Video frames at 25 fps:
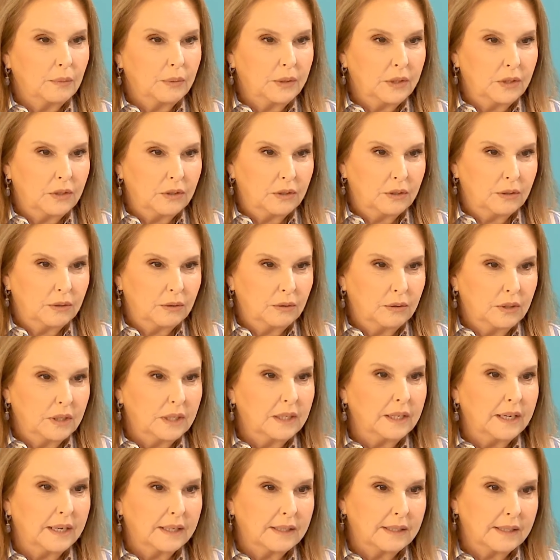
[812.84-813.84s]
that we do
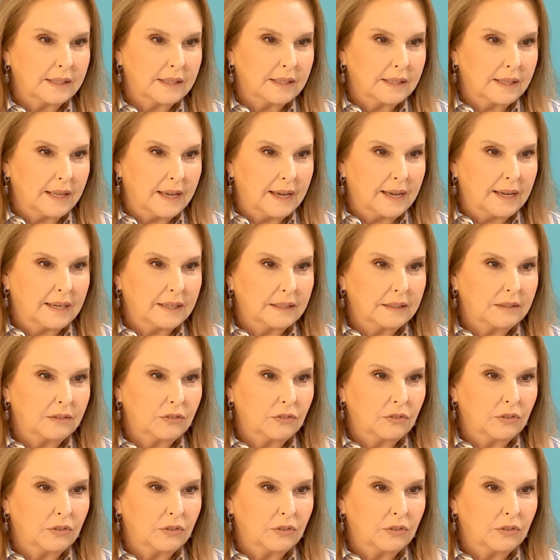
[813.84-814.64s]
connects to that.